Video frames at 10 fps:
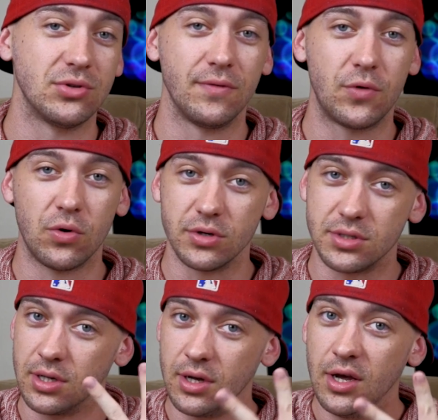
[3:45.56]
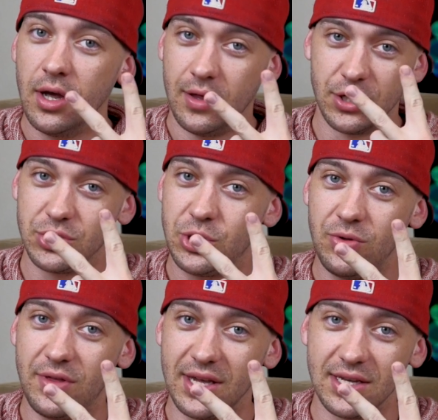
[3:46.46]
So of course, there's
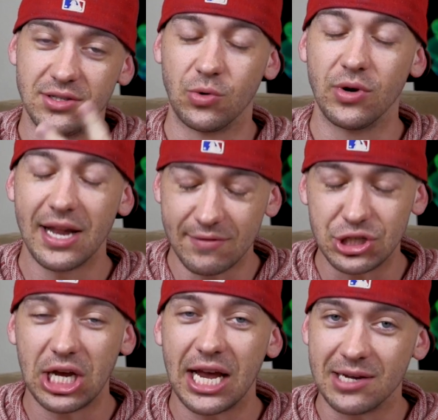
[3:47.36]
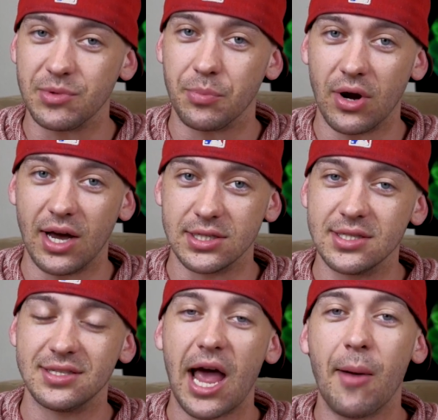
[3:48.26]
two things, so we're gonna have to jack up the price.
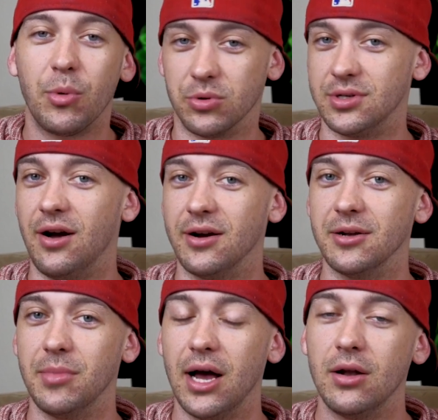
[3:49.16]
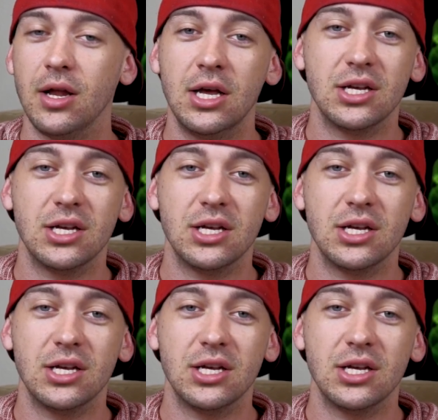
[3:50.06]
This is Apple we're talking about.